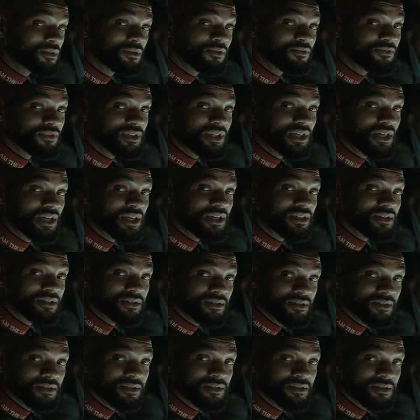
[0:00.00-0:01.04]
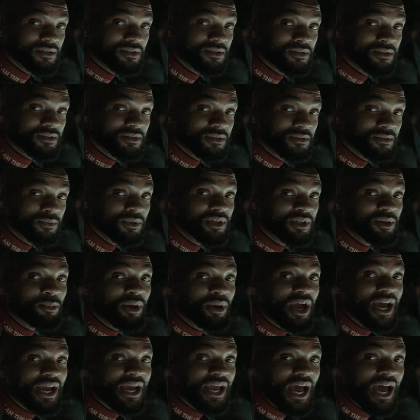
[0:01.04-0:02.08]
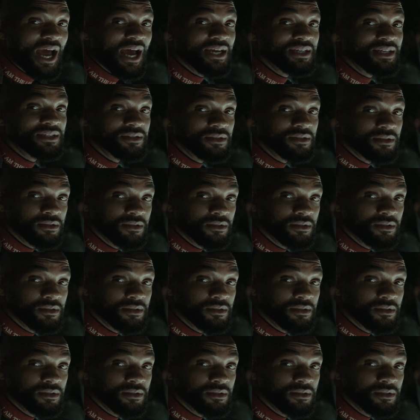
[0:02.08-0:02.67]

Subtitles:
Don't forget, we're the bad guys.